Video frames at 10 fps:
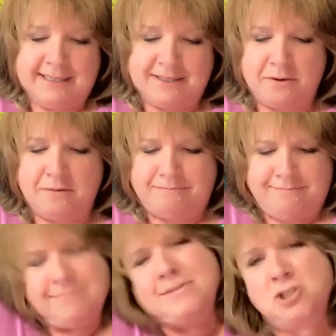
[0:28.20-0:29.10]
So
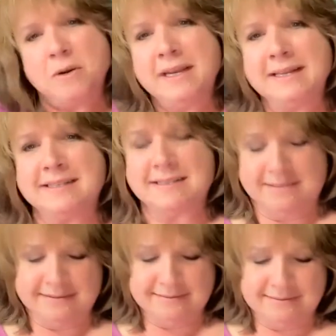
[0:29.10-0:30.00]
join us,
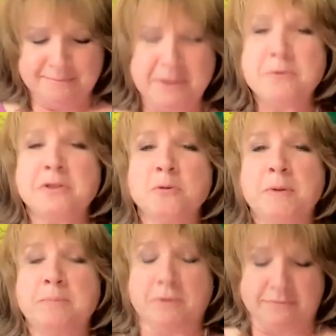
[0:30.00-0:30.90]
be with your
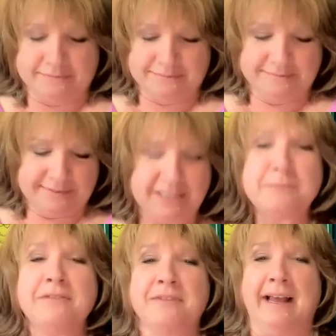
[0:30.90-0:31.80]
people. It'll
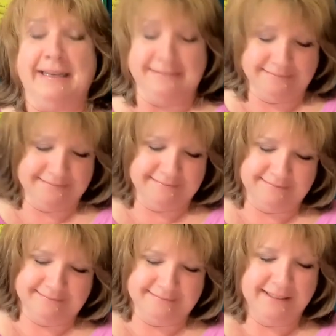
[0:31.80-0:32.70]
be fine.
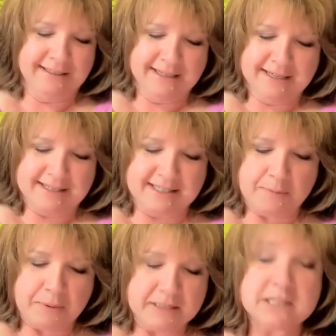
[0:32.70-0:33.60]

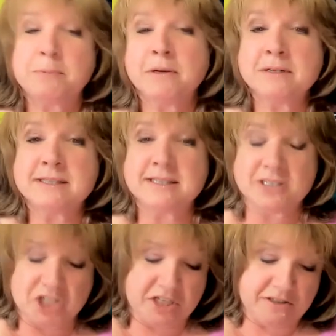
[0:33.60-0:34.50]
Sipping spirits
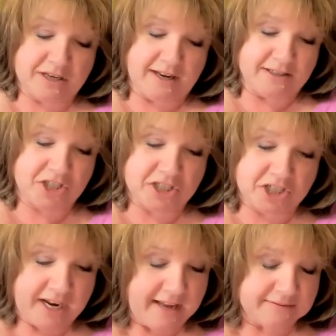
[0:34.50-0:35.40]
and cheer and chit
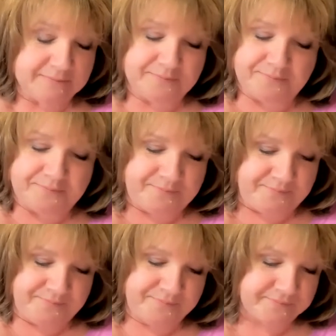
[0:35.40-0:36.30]
chat.
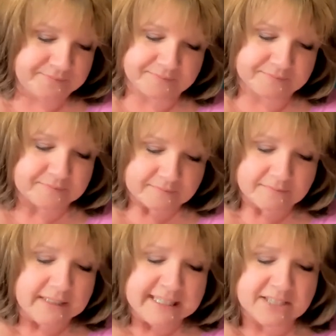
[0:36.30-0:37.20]

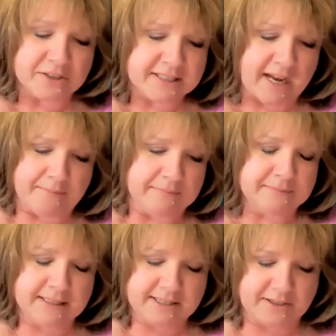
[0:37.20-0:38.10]
It's a good time.
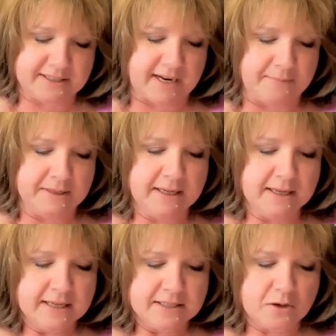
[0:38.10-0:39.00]
It's a good time.
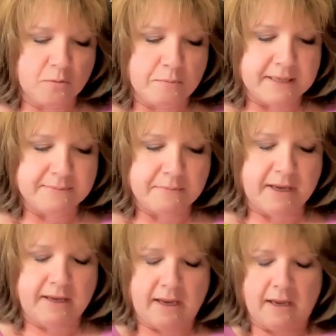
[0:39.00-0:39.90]
So
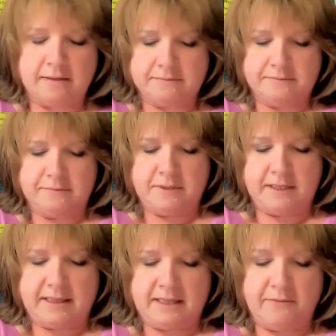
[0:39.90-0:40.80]

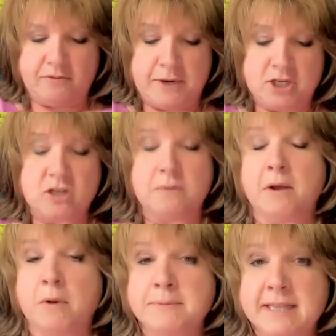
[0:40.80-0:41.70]
get the information on
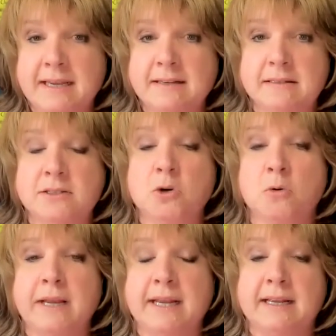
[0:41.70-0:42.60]
my website,
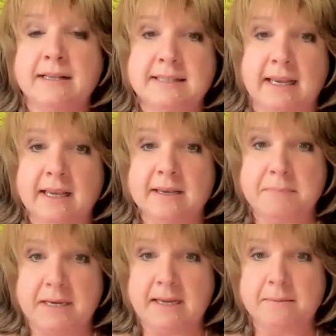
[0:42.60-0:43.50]

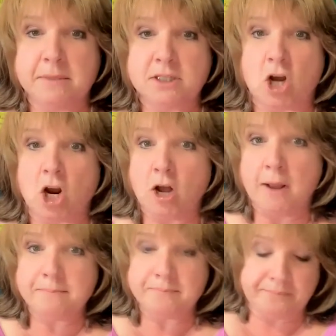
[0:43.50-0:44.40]

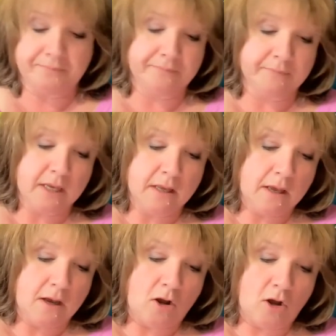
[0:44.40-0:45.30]
torianapsychicmedium.com.
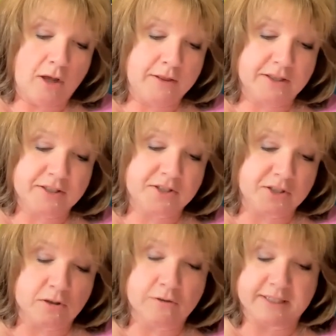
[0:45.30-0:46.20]
On the
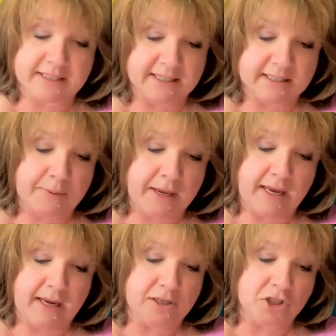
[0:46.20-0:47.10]
services
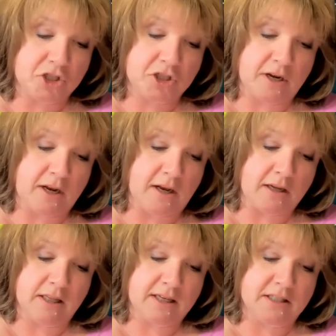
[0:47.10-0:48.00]
page,
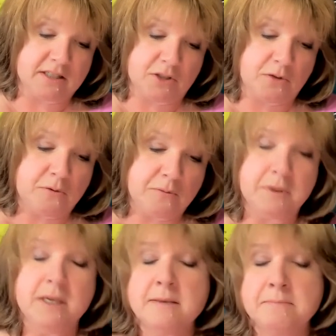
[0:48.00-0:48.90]
click the Zoom,
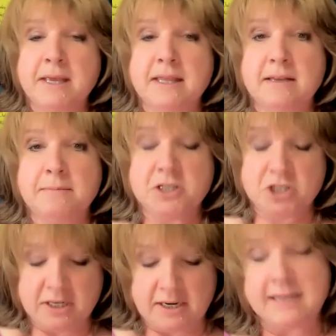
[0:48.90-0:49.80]
pay the
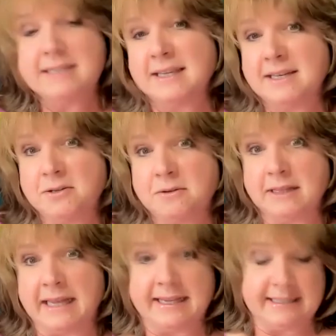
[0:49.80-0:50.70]
admission, and I send you the
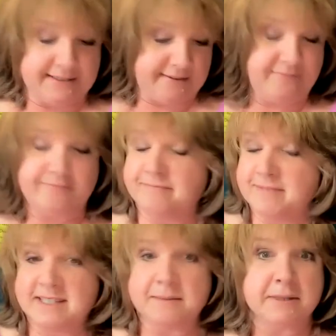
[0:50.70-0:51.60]
link. It's
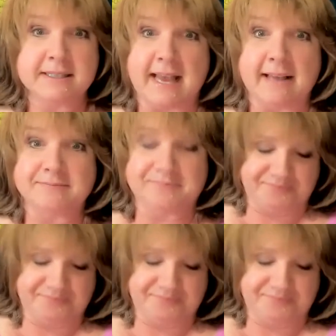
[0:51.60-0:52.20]
simple as that.